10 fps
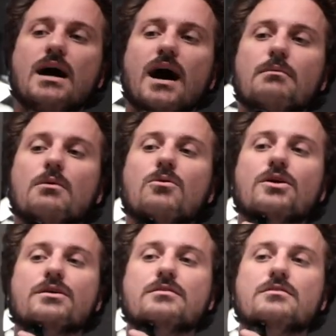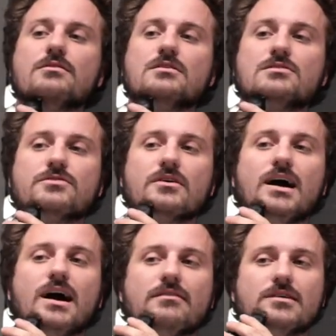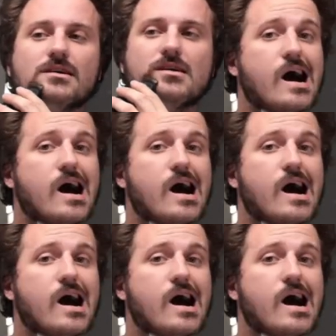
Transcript: I've been wanting to do this forever.